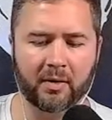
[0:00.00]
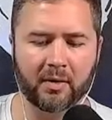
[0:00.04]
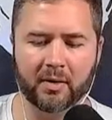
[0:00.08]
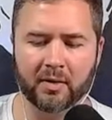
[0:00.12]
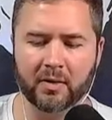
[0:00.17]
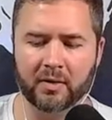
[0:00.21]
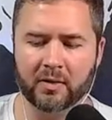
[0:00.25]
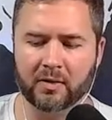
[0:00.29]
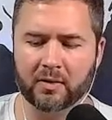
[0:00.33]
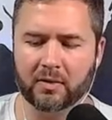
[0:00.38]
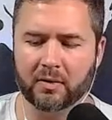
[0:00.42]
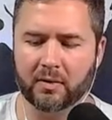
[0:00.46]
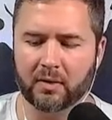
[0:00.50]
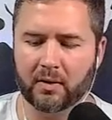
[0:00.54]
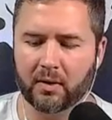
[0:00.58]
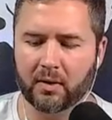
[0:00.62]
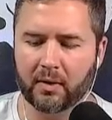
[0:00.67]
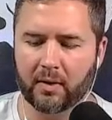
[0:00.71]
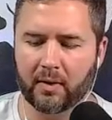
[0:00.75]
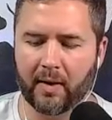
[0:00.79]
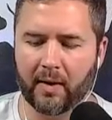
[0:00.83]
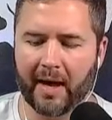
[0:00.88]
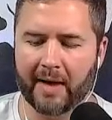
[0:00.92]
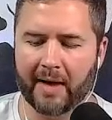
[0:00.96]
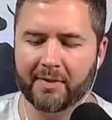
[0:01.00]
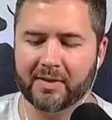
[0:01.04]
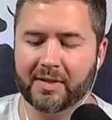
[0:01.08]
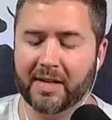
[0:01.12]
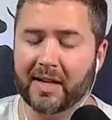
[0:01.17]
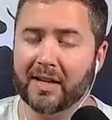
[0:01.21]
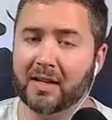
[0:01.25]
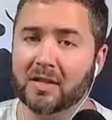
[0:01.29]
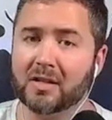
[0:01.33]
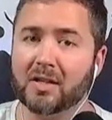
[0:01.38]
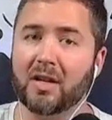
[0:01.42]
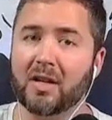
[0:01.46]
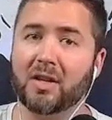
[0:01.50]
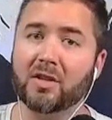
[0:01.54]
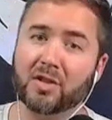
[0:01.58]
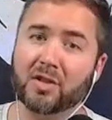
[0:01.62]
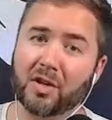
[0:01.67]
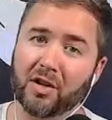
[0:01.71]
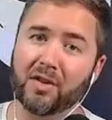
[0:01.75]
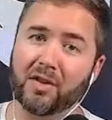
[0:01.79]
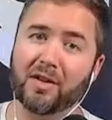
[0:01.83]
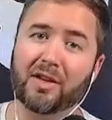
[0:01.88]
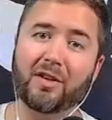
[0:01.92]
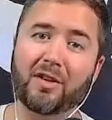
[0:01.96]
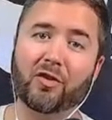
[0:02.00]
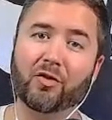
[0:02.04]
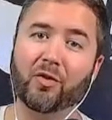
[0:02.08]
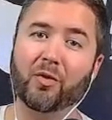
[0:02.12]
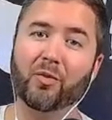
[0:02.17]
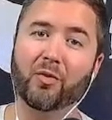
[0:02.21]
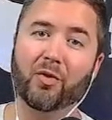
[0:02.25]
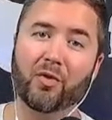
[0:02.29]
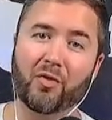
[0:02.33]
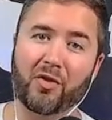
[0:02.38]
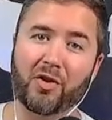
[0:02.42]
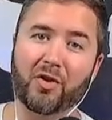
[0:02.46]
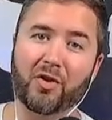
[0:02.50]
because I have a tendency to turn these from